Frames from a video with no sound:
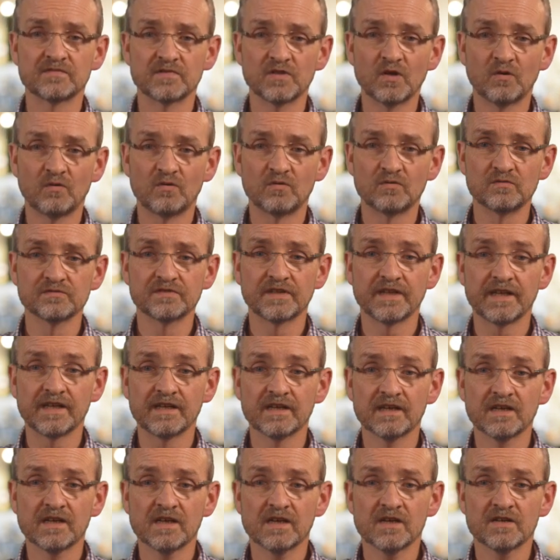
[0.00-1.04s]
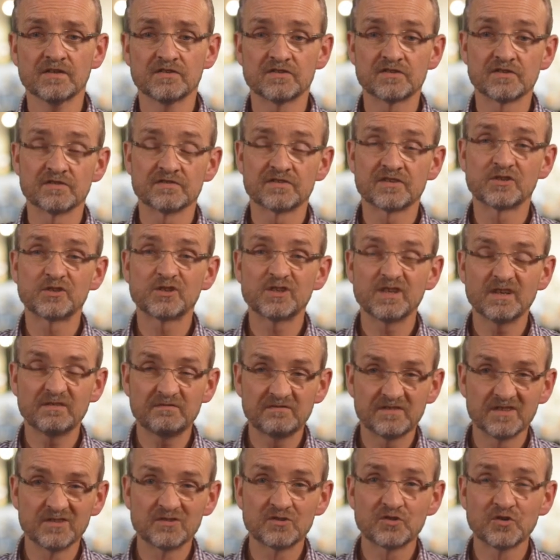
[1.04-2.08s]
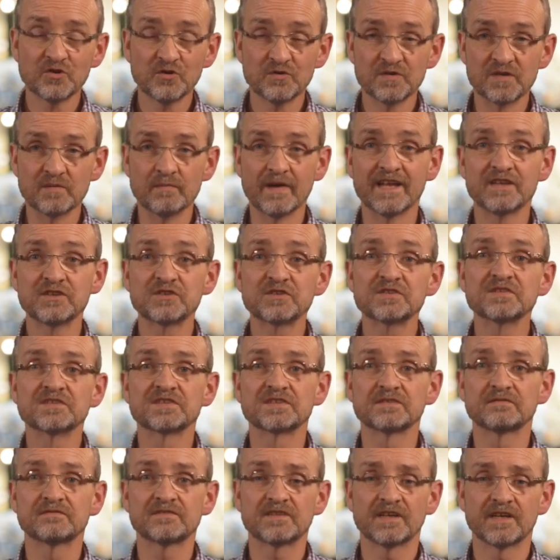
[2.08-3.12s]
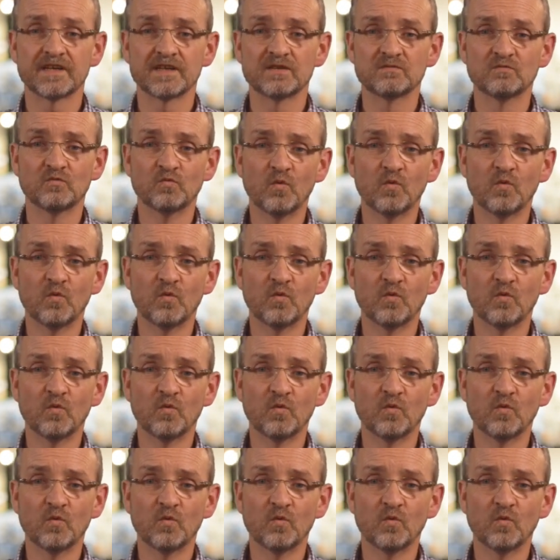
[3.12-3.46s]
Not only, so it's a shift in 2 dimensions of time.